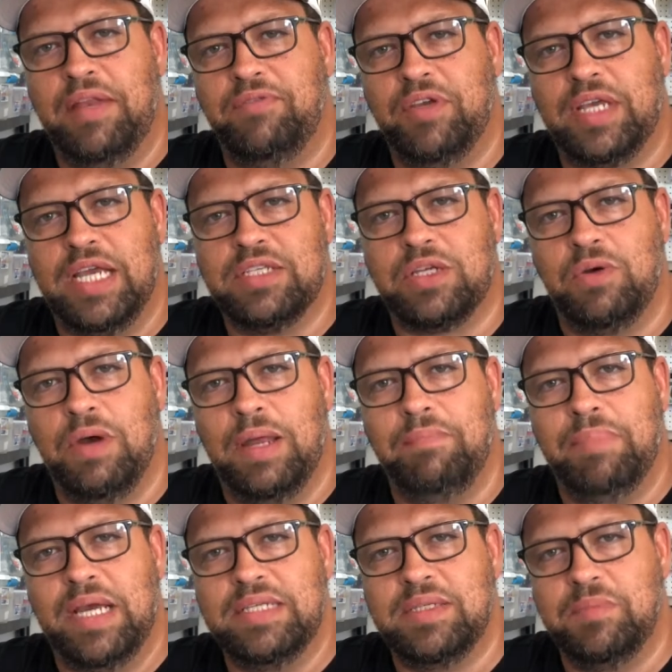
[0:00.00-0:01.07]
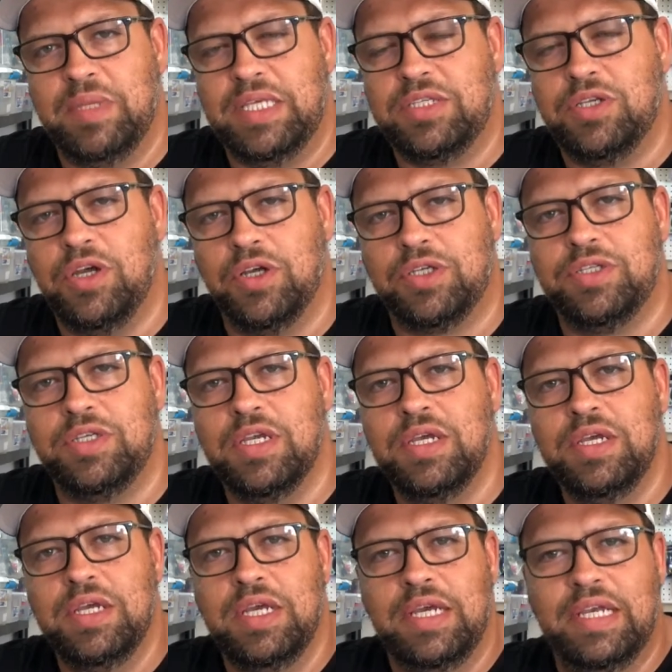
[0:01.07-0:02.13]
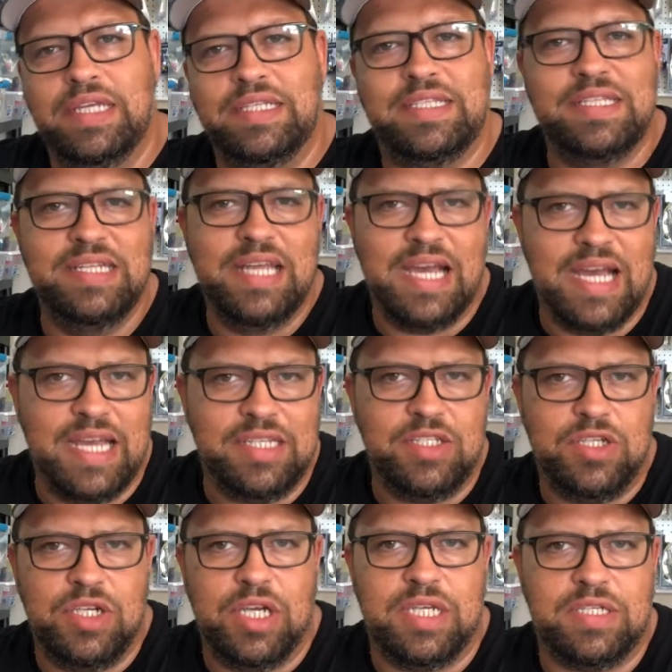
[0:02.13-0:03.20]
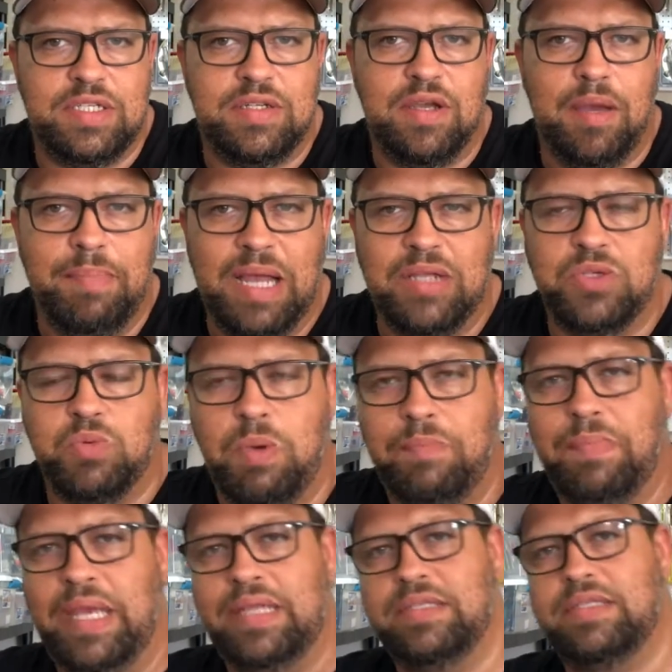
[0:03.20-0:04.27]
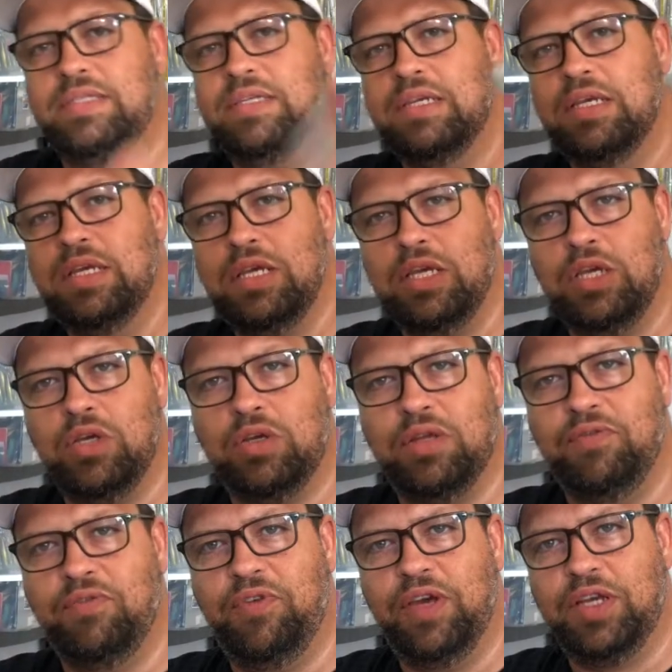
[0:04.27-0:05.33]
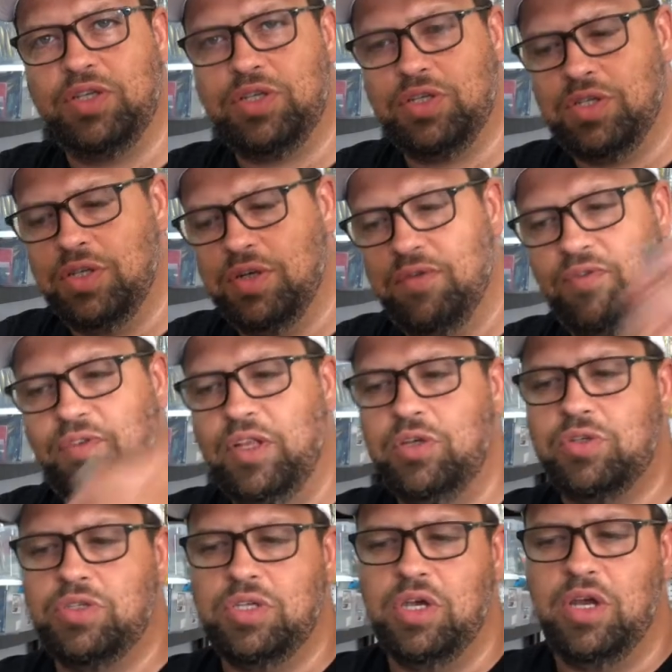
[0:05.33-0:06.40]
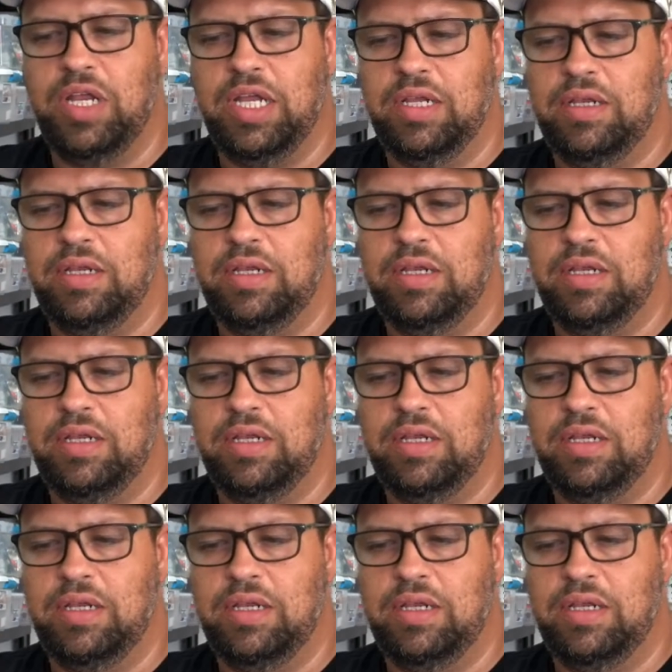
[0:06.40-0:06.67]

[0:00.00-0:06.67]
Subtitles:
if you guys go out and buy some of these hooks, it's not just about swim baits. You can fish flukes on it.